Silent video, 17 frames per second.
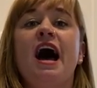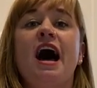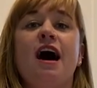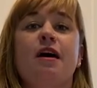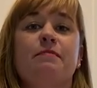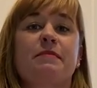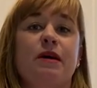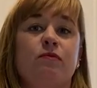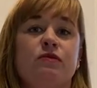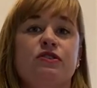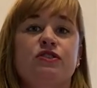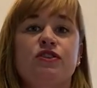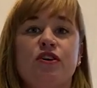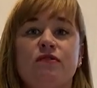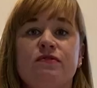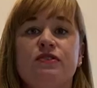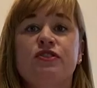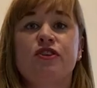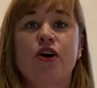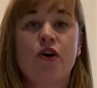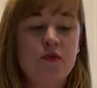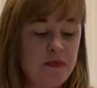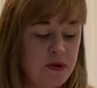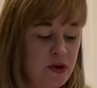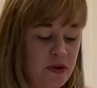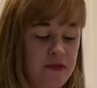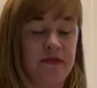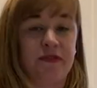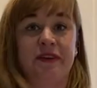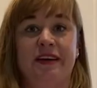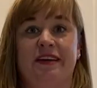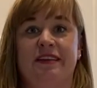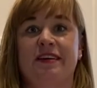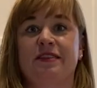um, and was served so
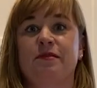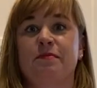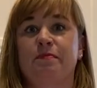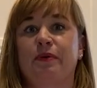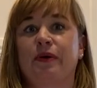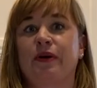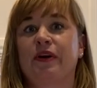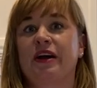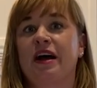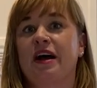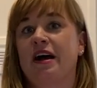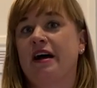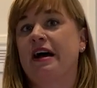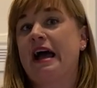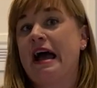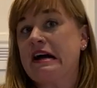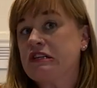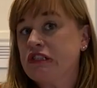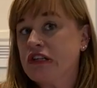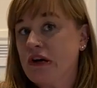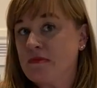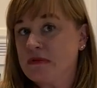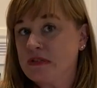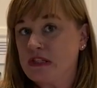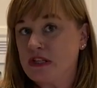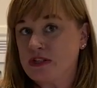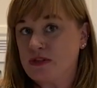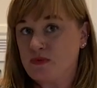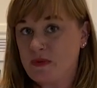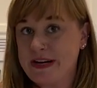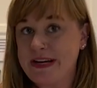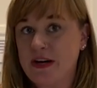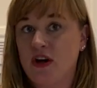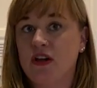beautifully that the bird uh, actually almost looked
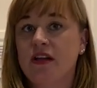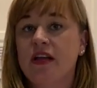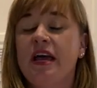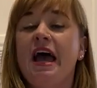real.